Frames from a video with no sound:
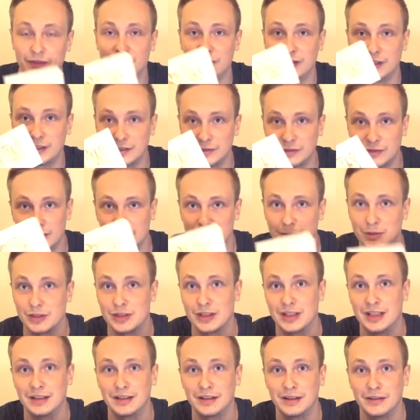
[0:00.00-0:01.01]
Thank you very much,
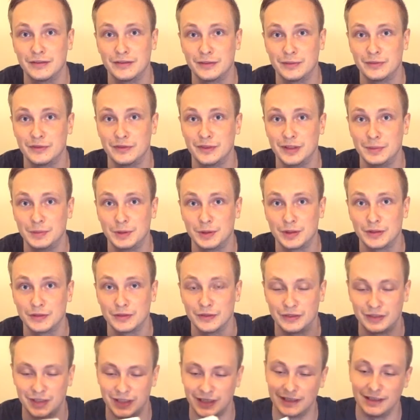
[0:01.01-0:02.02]
Kira from Moda, for
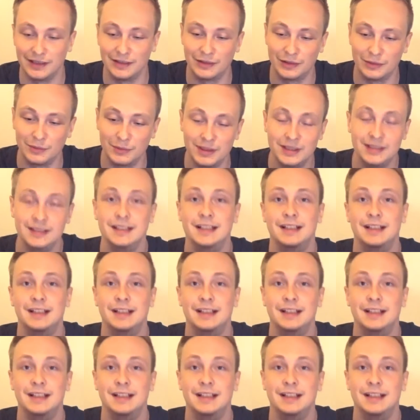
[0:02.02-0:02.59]
sending this to me.